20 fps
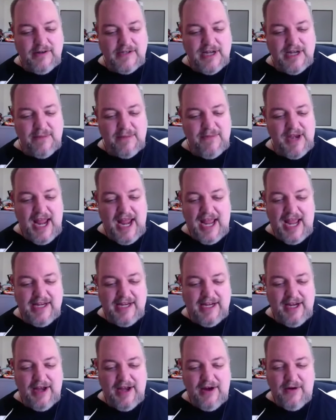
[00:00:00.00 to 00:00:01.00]
something had to
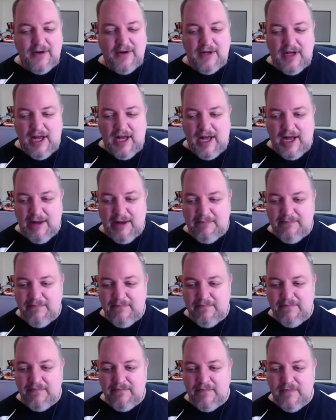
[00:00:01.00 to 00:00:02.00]
go. Um,
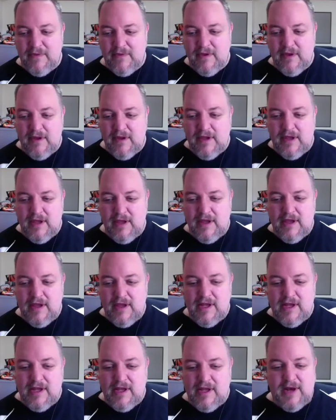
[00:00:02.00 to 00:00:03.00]

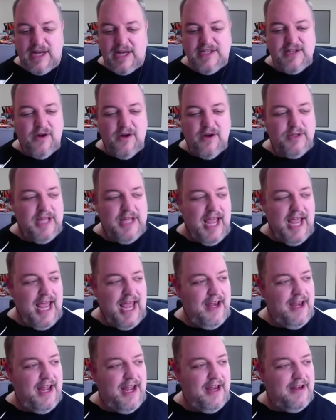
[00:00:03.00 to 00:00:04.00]
so I sold
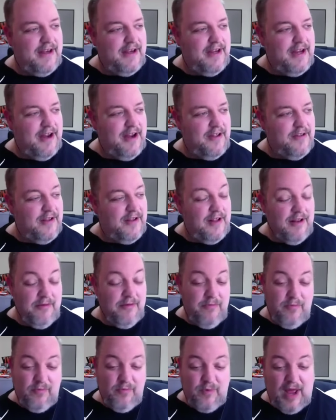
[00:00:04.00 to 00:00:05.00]
that. And, you know,
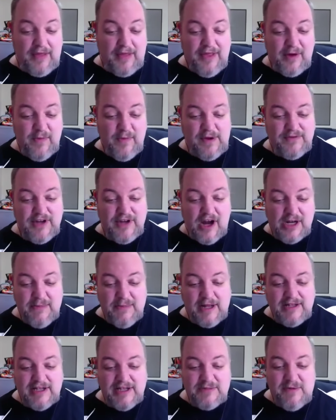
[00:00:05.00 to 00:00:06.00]
I think we've talked
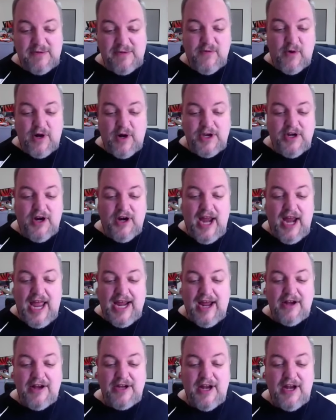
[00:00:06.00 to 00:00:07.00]
about this before in your
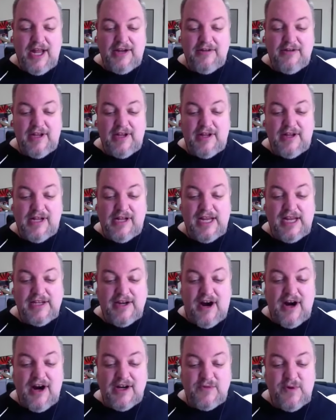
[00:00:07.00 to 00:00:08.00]
hangout, you know, like the
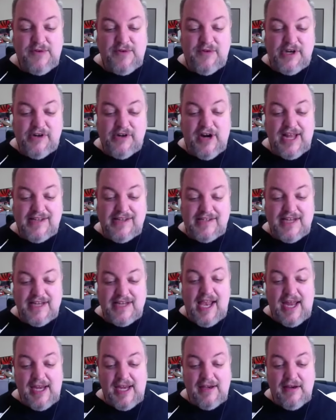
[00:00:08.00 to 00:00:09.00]
guitars we regret
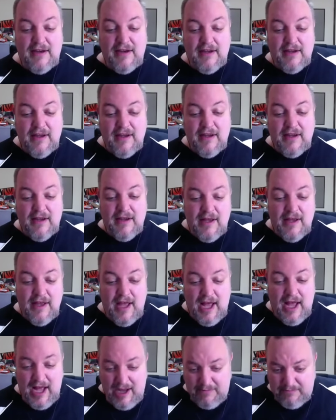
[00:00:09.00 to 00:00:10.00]
selling.
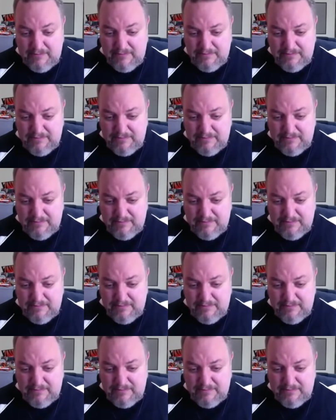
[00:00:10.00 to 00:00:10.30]
Um,